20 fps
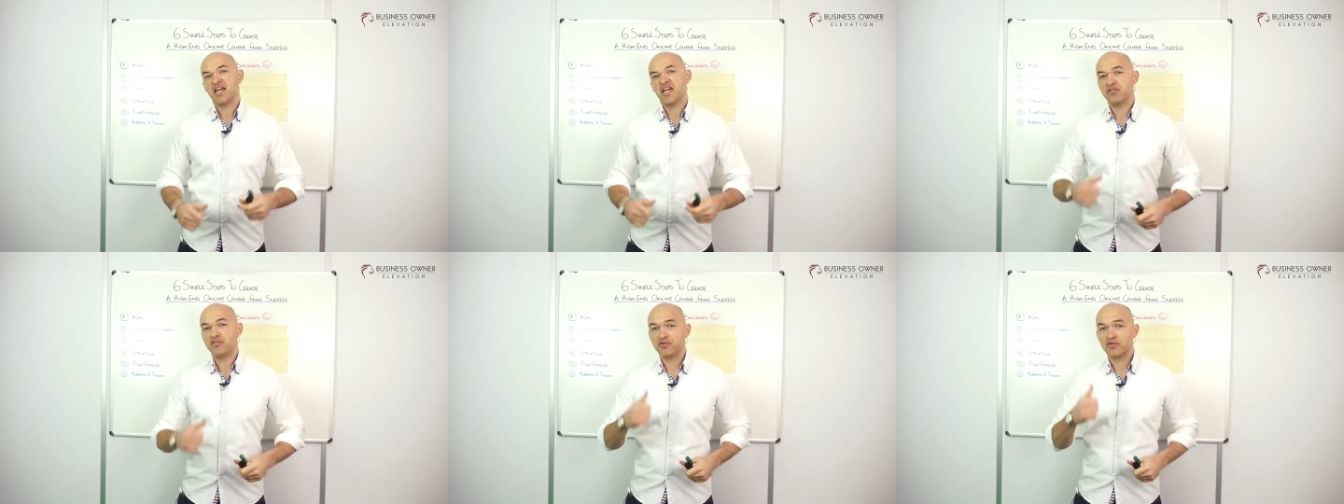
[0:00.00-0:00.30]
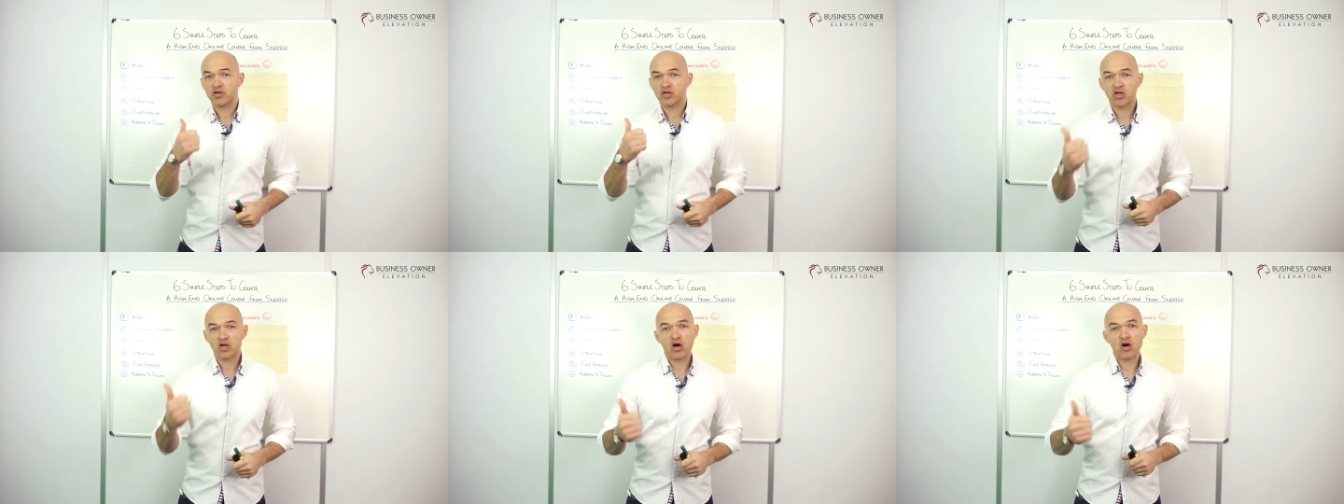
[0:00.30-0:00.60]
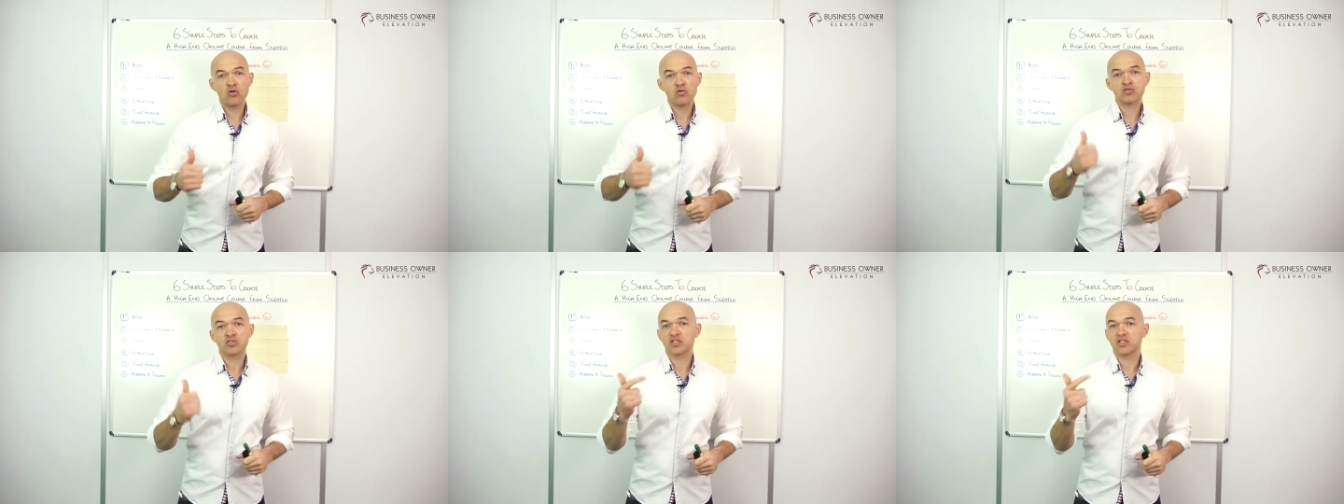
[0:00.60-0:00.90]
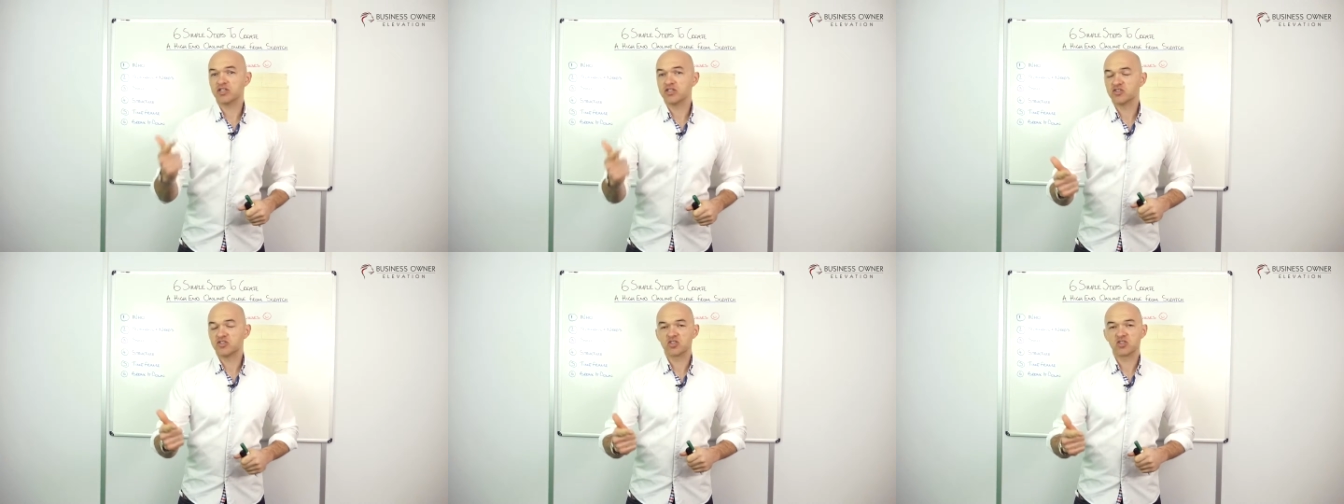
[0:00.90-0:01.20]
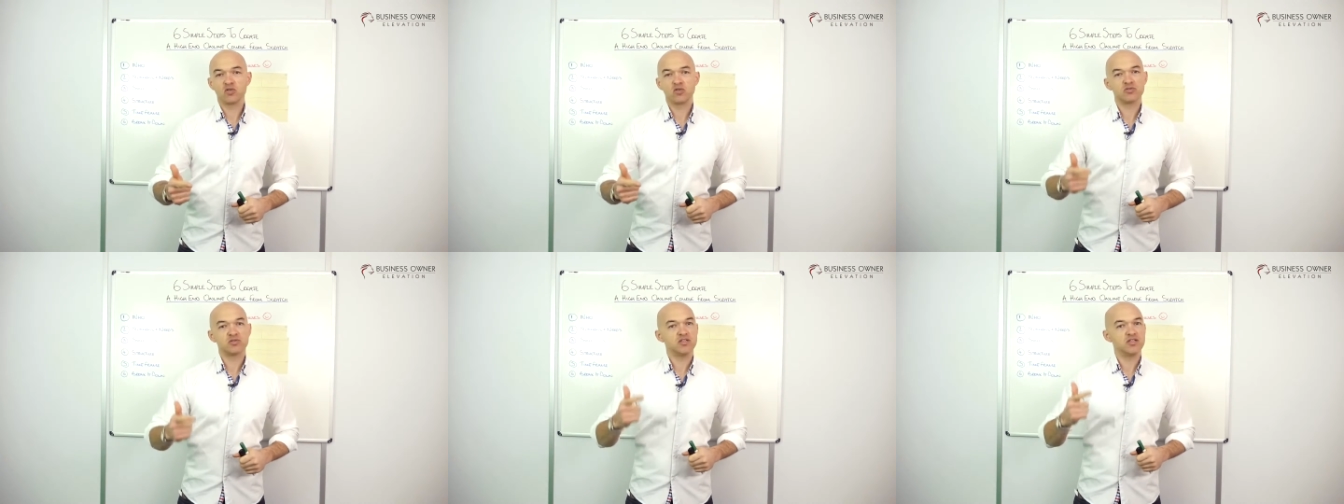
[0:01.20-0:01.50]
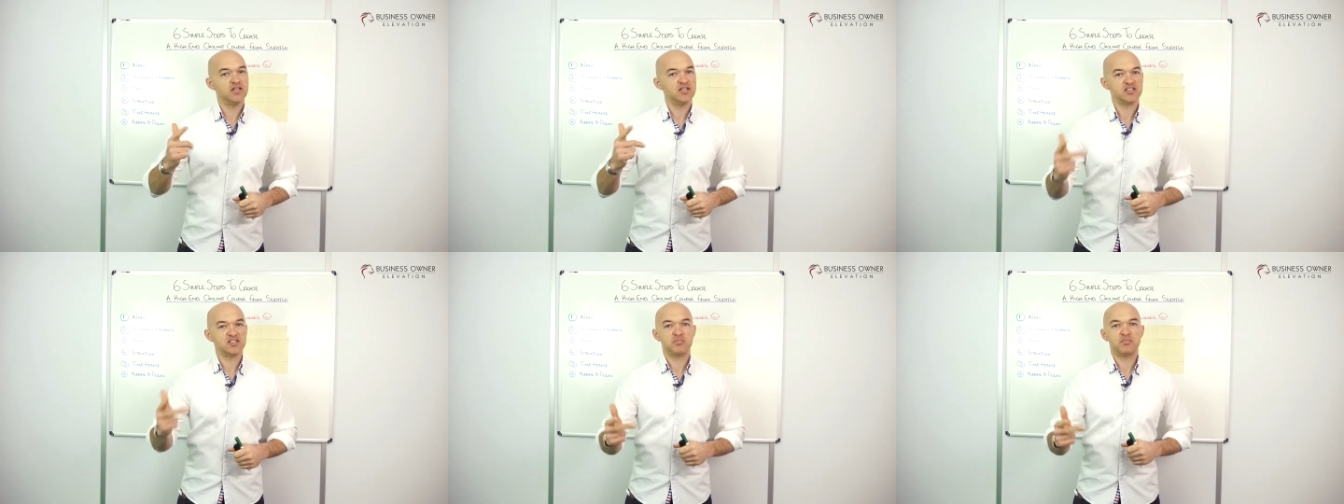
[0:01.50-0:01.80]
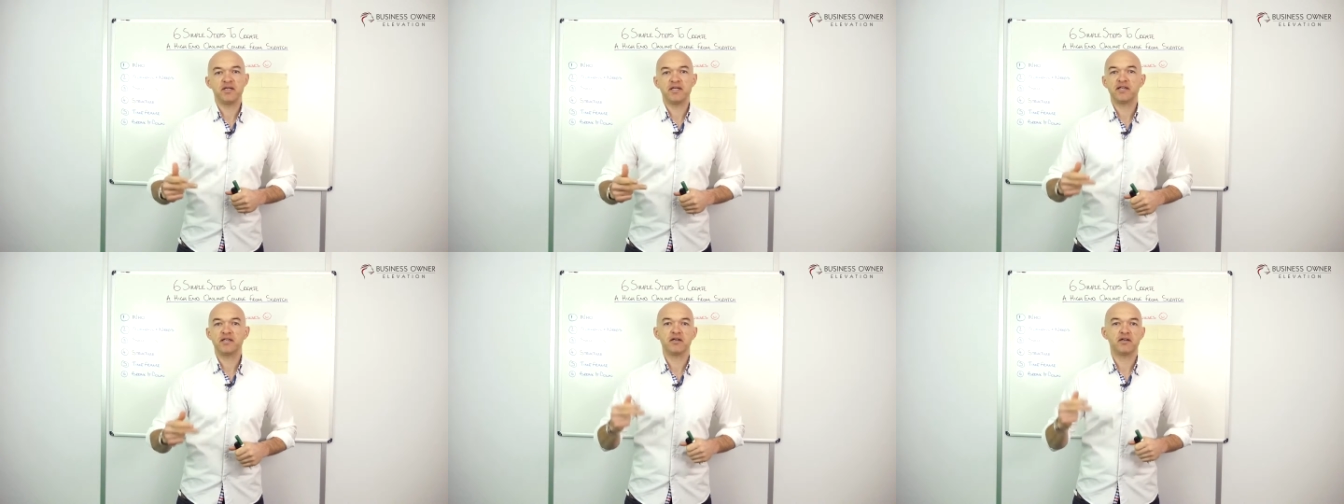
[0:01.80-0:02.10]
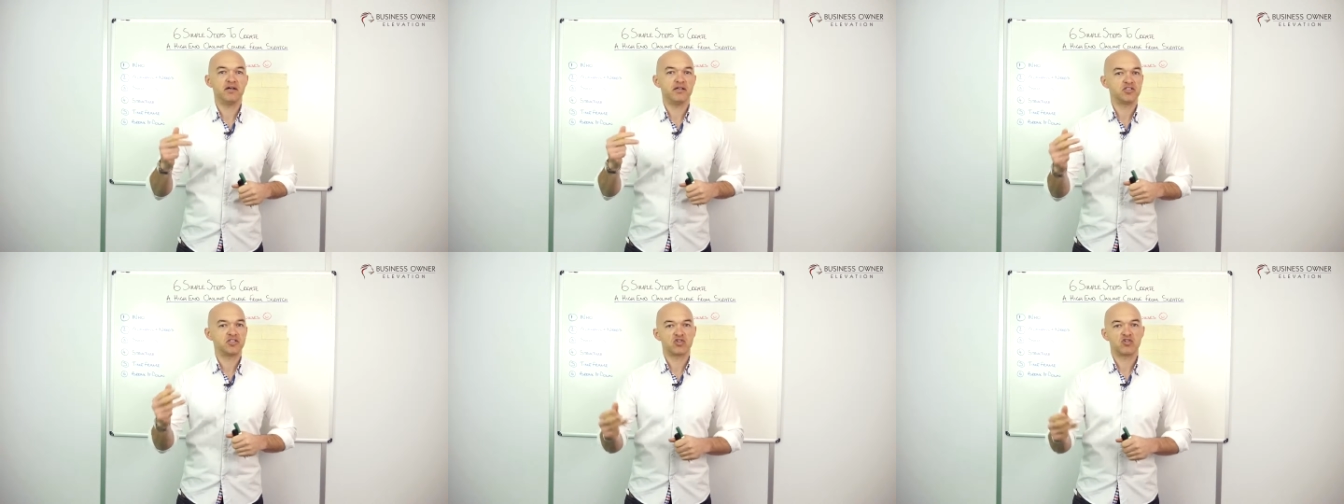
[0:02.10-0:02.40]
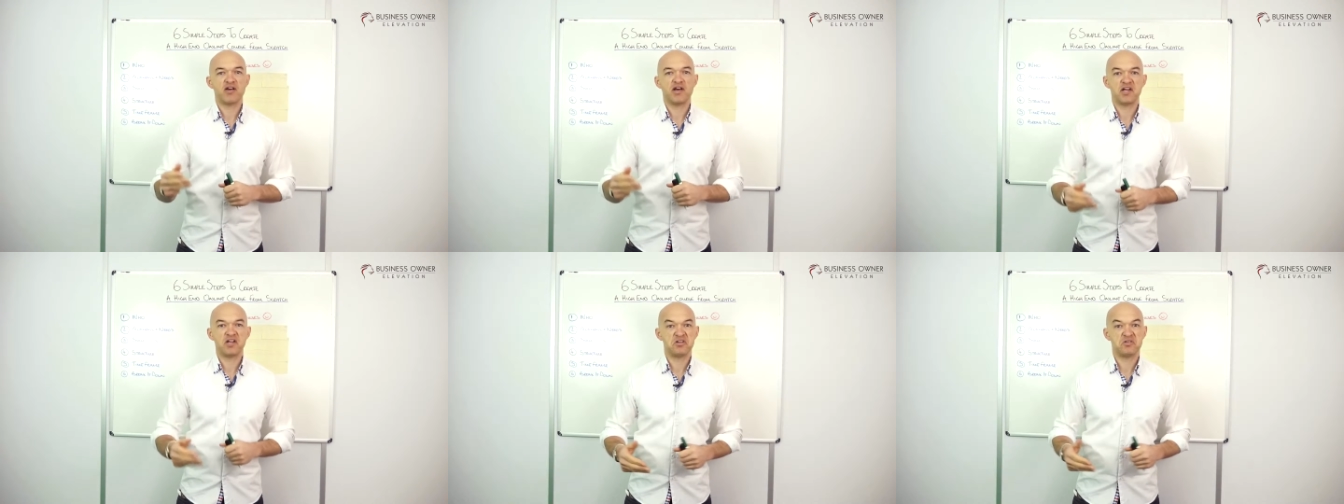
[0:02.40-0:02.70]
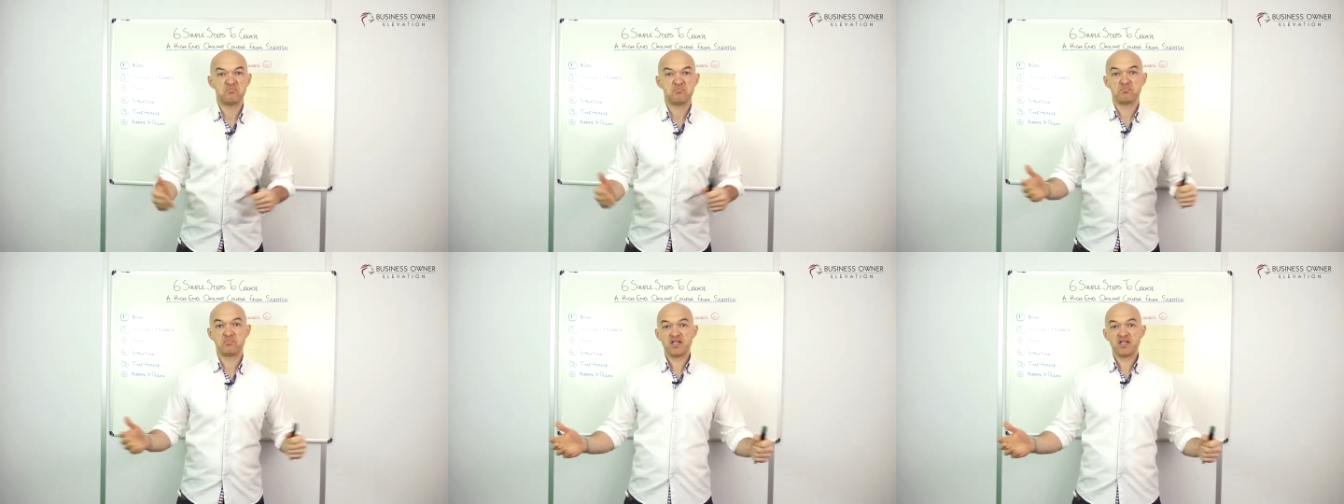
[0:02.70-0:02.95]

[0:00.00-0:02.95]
if you're a coach, a consultant, a speaker, a trainer,